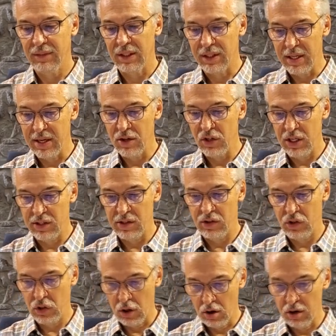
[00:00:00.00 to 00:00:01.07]
The thing
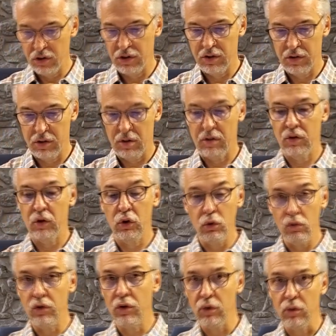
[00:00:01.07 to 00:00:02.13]
Jesus charged us all
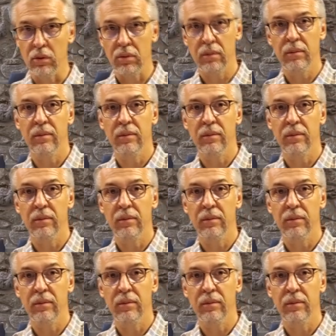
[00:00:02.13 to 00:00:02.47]
to do